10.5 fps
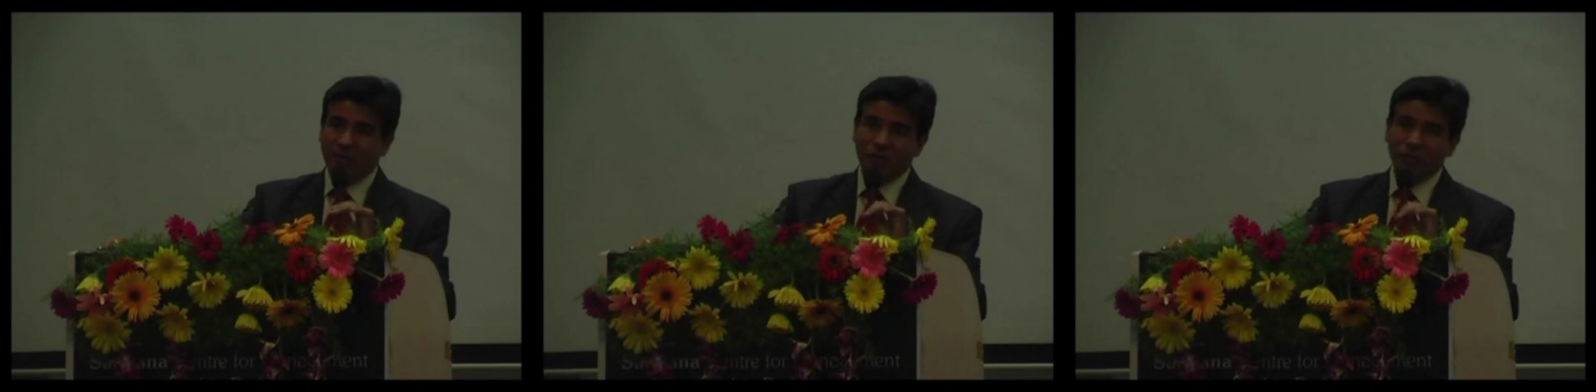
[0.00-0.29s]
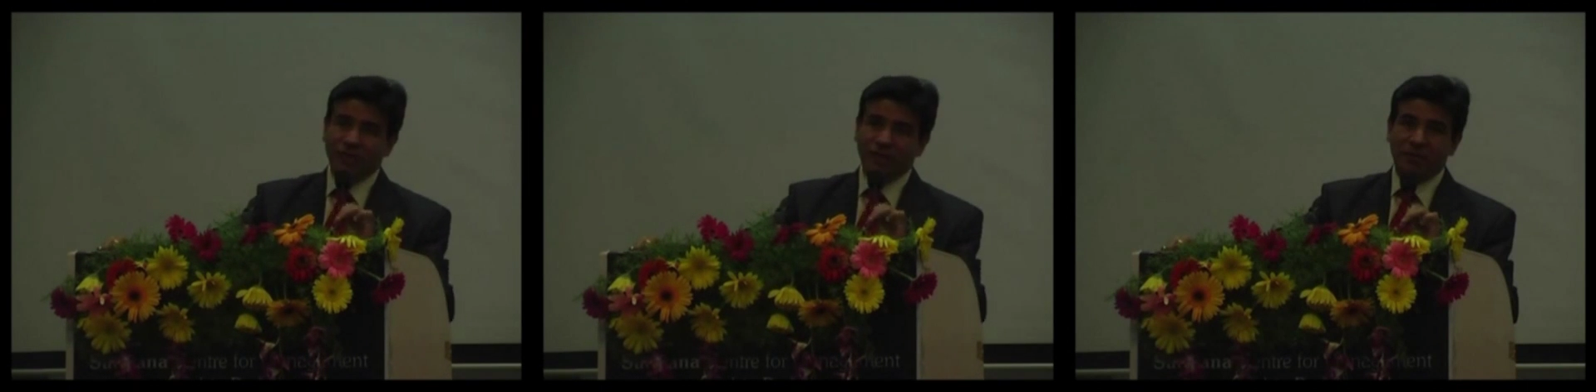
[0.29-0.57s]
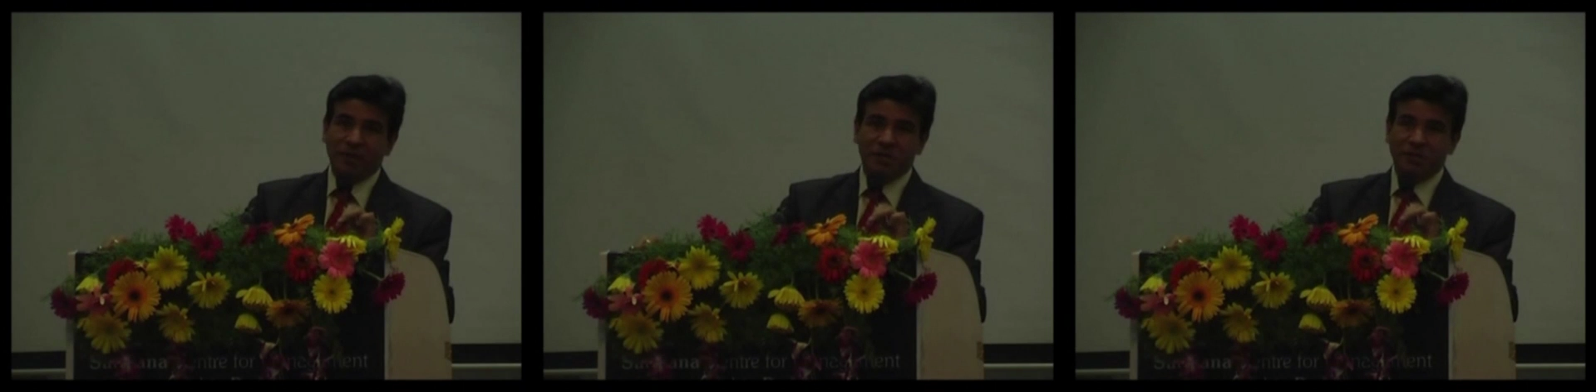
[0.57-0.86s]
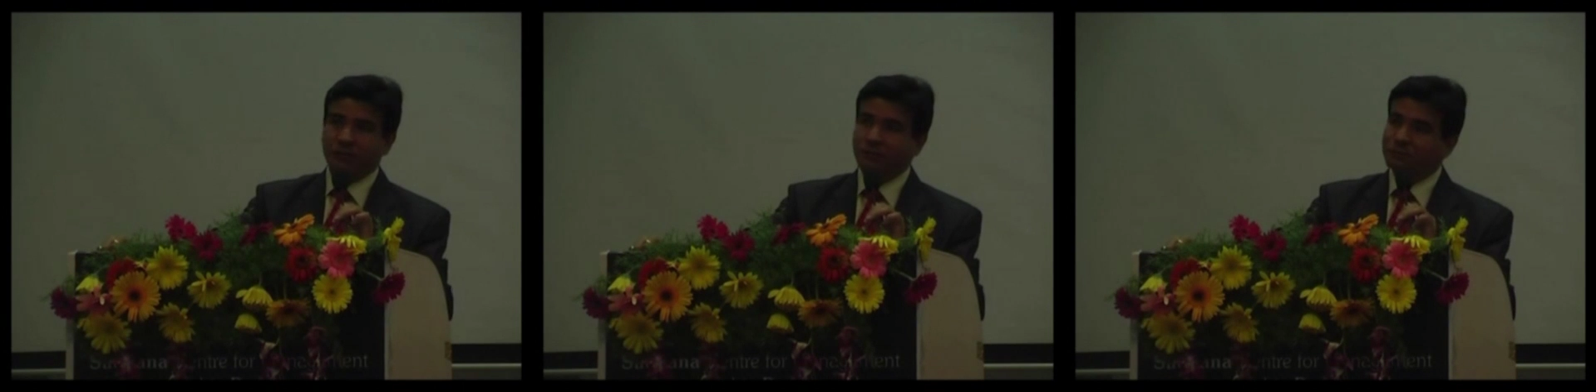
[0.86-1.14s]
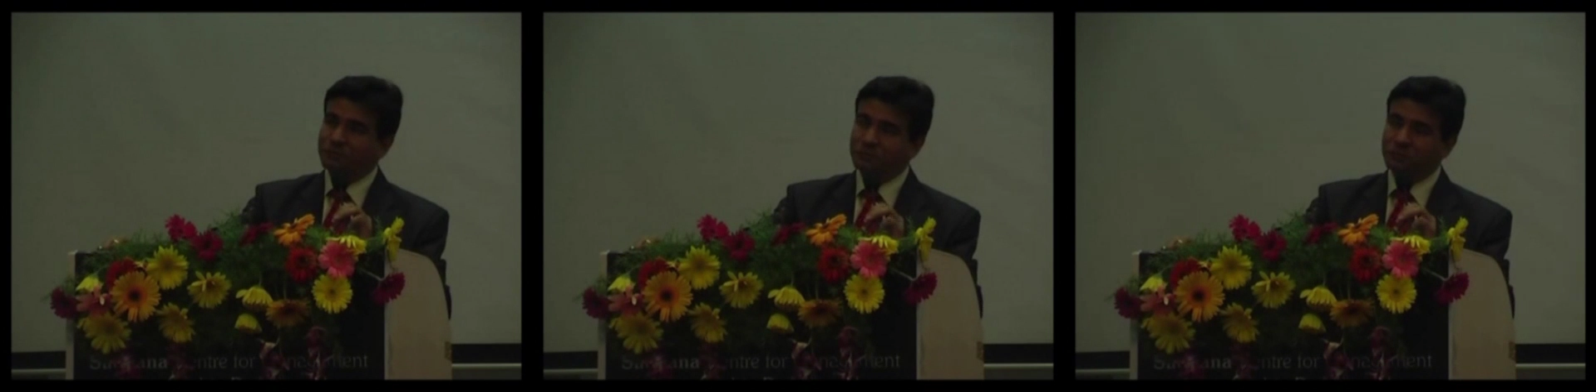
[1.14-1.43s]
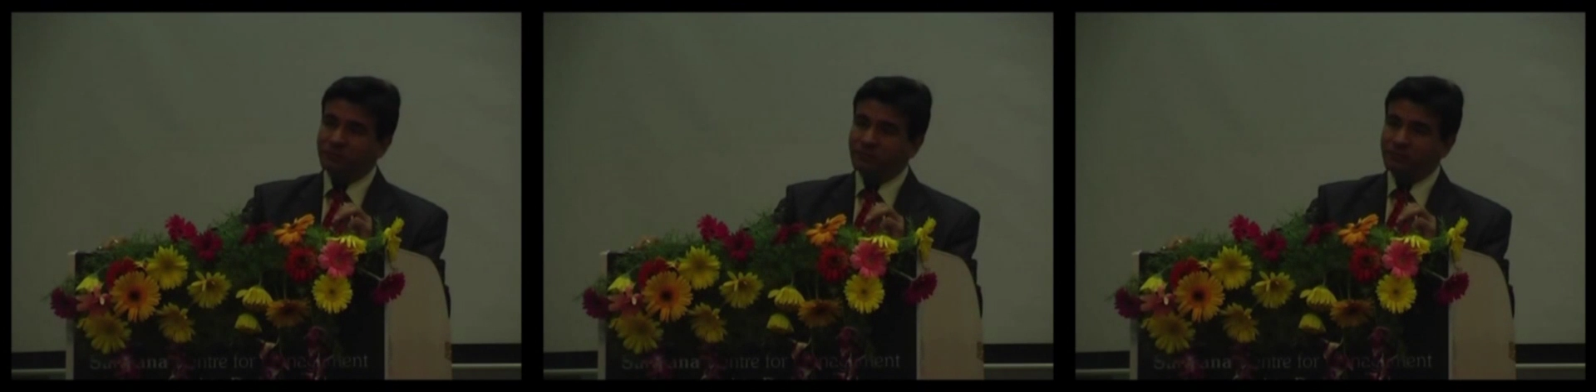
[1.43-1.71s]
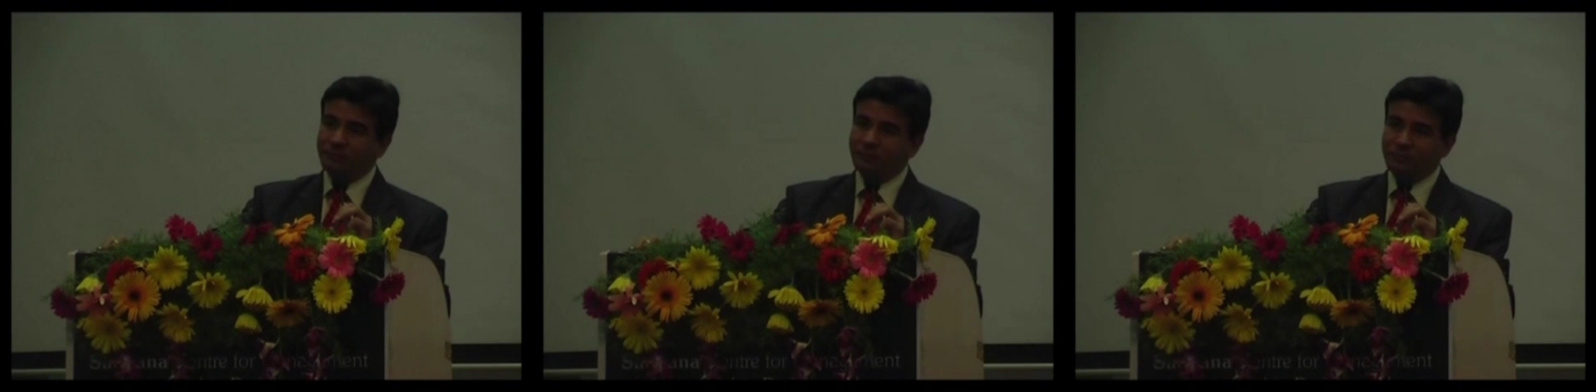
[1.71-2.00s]
How do we get pleasure?
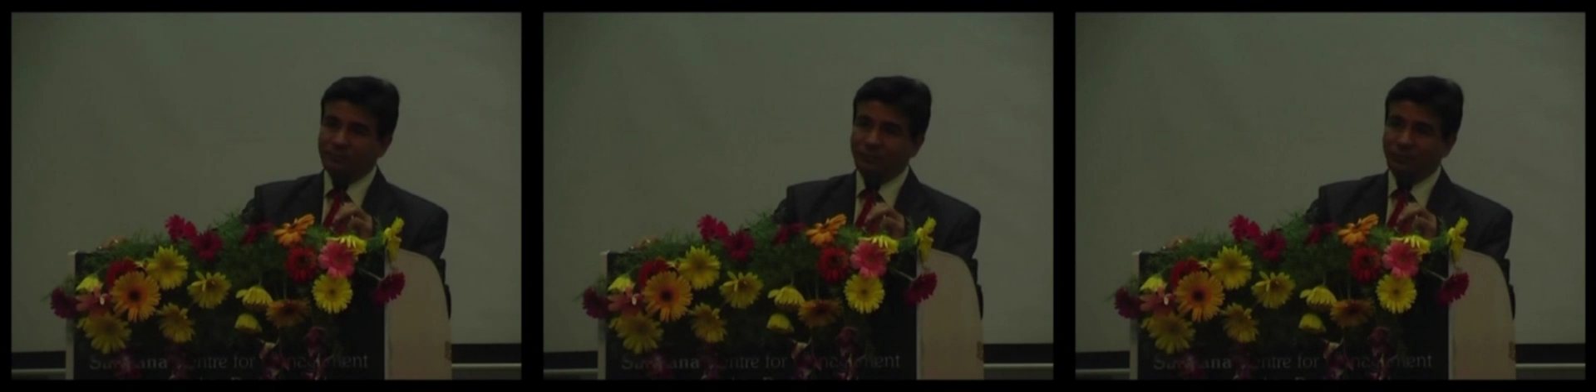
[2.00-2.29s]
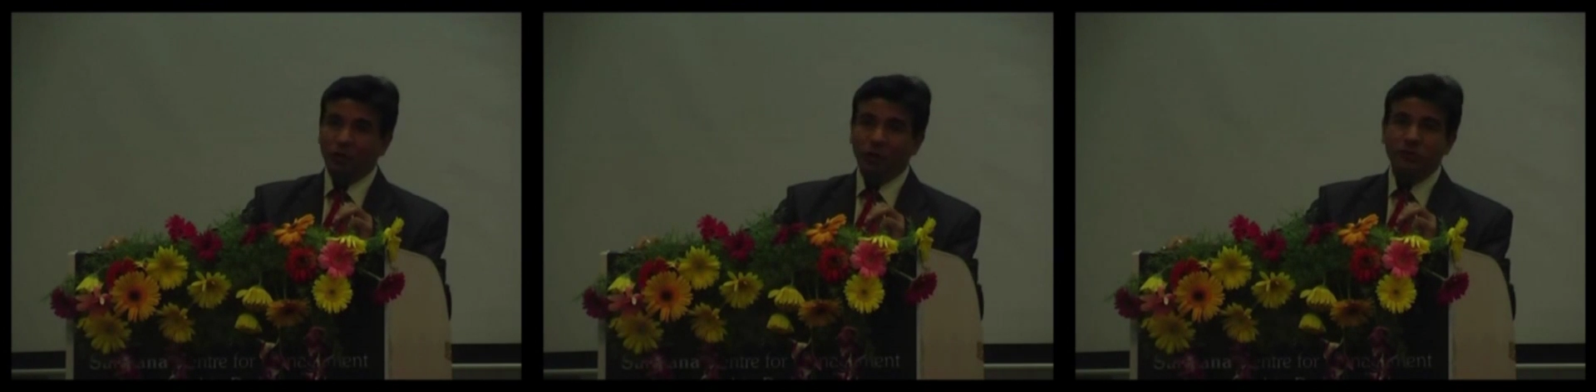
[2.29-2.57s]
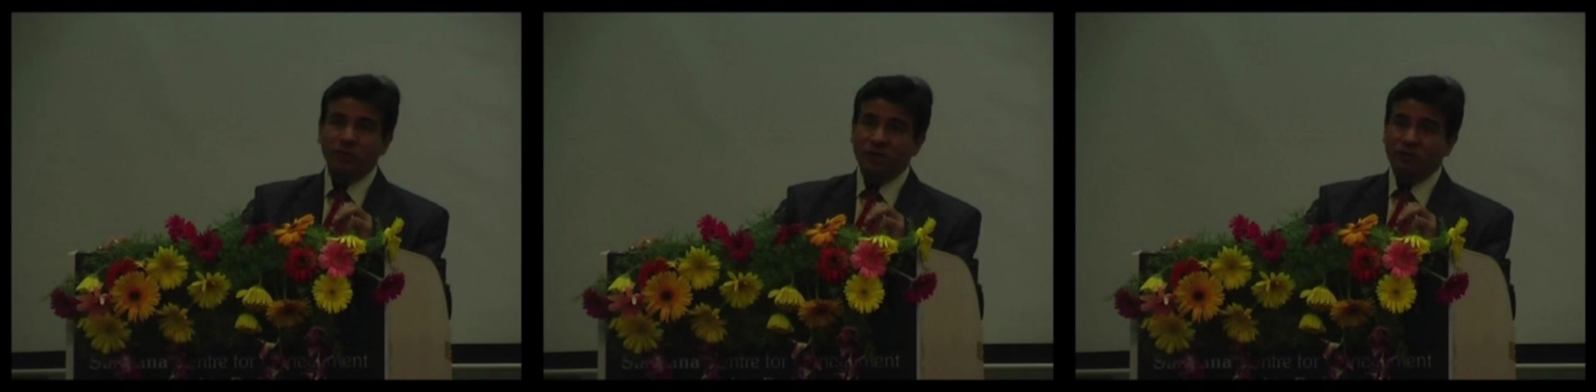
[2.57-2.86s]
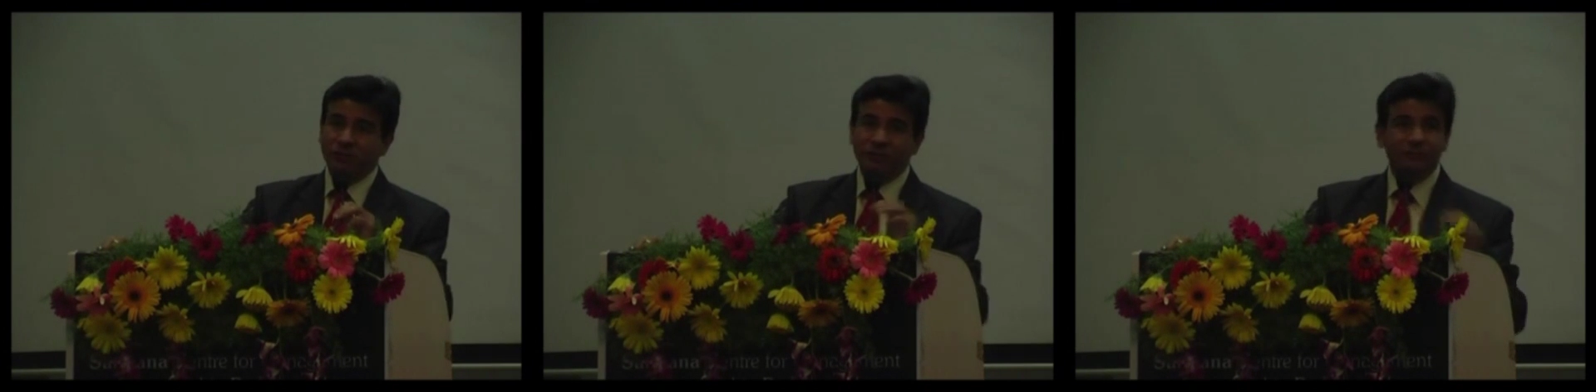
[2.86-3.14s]
We got to serve.